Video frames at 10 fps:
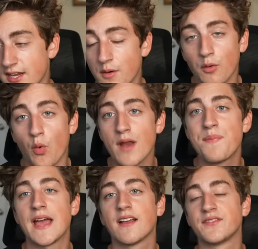You know what? One
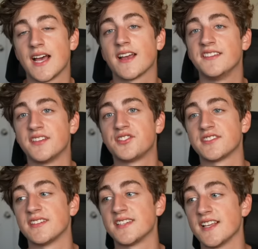bag of Takis is
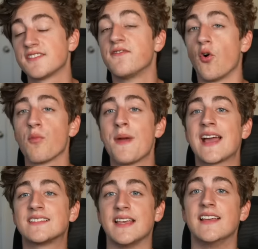just intense. Four
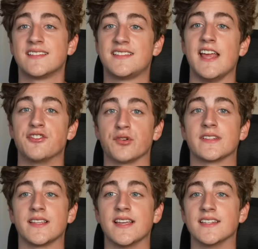bags is
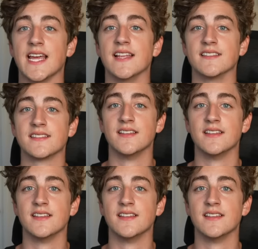dangerously intense.